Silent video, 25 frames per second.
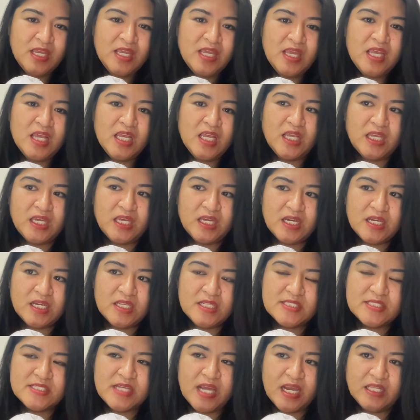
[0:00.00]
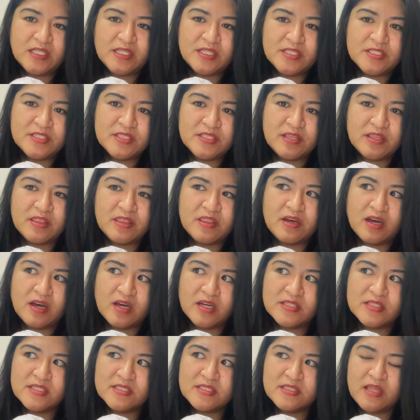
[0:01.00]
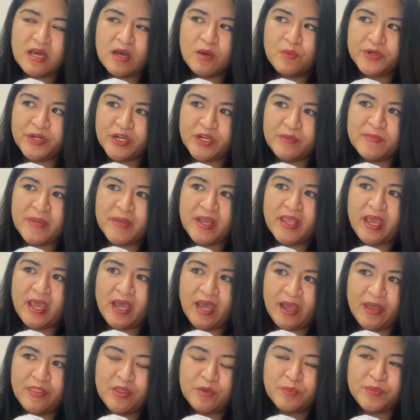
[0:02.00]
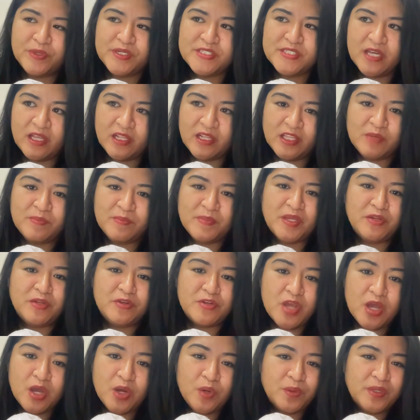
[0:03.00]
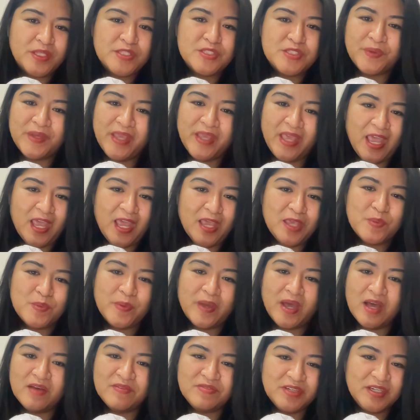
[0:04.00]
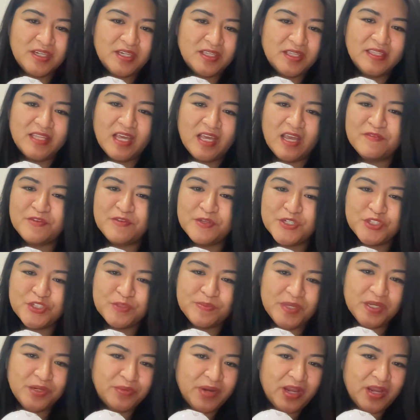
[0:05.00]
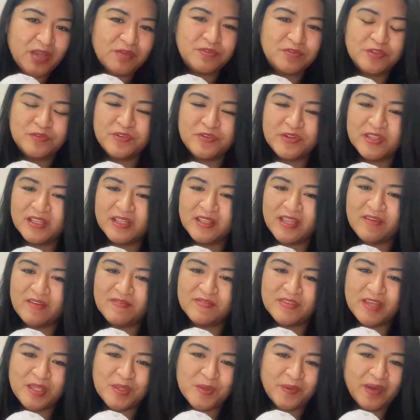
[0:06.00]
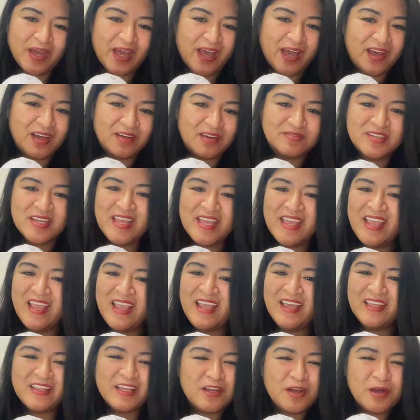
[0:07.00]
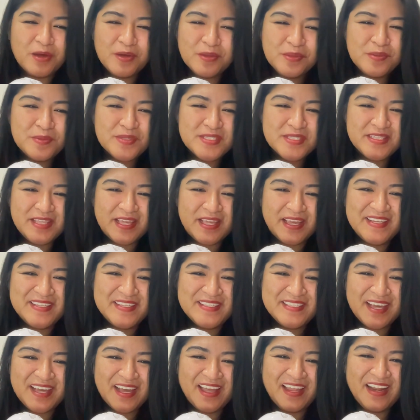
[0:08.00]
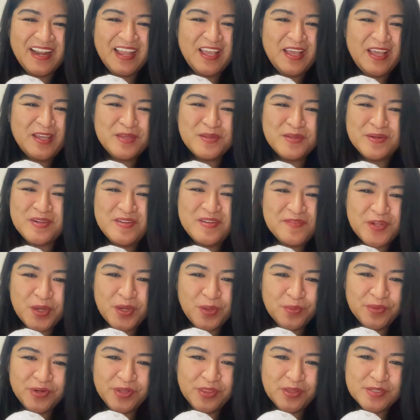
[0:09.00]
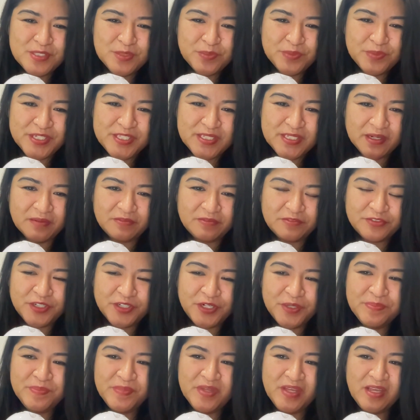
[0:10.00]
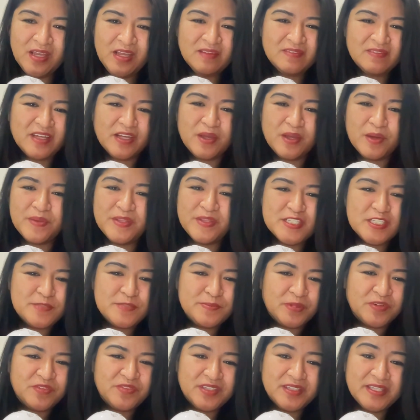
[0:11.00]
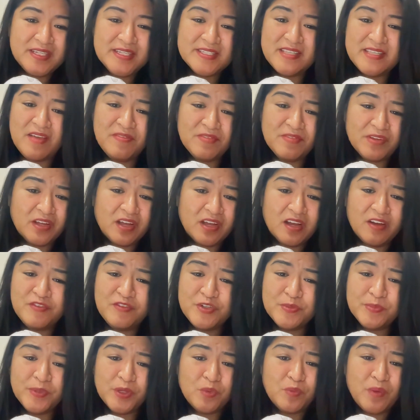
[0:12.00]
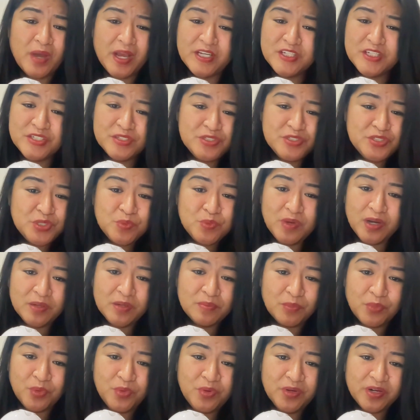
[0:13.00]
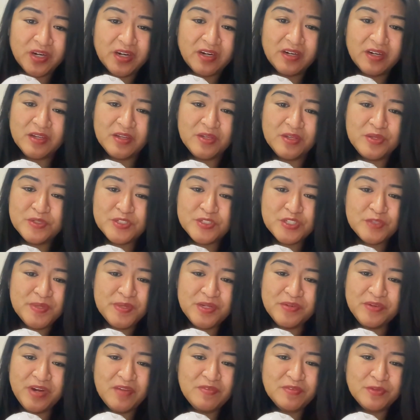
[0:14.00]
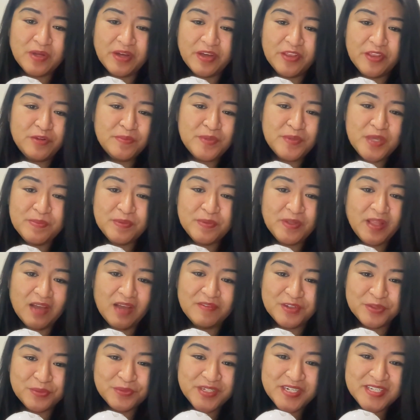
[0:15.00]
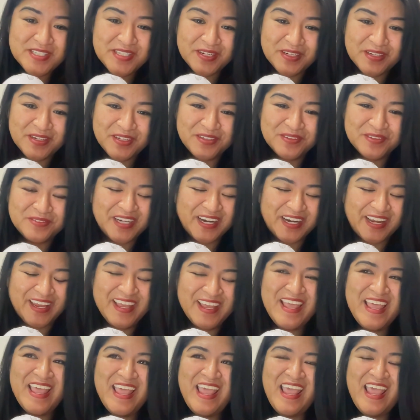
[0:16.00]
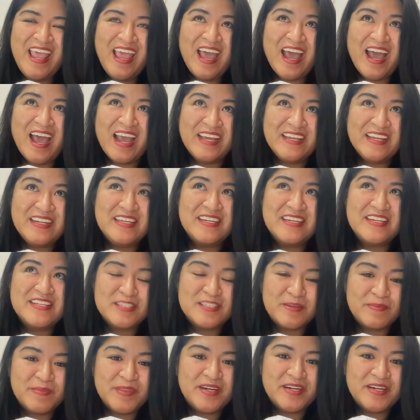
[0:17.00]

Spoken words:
and silence the thoughts that were in my head that were telling me, no, it's okay. You have a good life. You should be grateful for the life that you have. Like all those things that you don't even know where those words come from. Like, oh, this is perfectly safe and comfortable. Why should you want more? You should be grateful. Other people have it worse than you, right? I needed something to